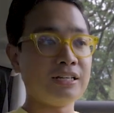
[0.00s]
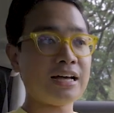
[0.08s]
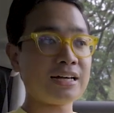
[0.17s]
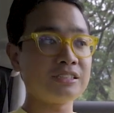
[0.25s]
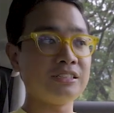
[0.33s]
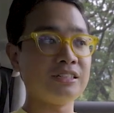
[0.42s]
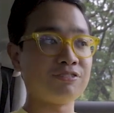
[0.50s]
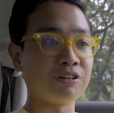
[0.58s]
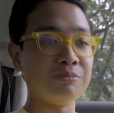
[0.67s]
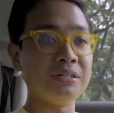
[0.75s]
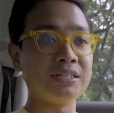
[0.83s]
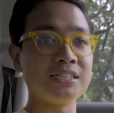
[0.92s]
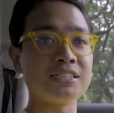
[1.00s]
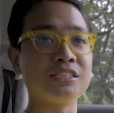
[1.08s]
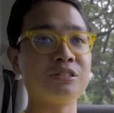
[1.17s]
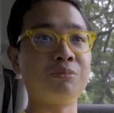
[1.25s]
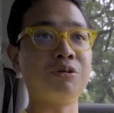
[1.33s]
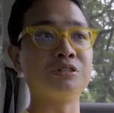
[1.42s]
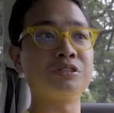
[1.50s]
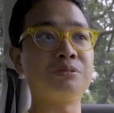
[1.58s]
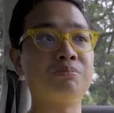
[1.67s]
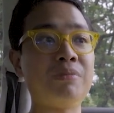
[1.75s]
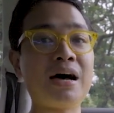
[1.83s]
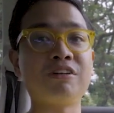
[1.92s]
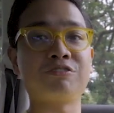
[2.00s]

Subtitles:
Actually, for me, this is the most bang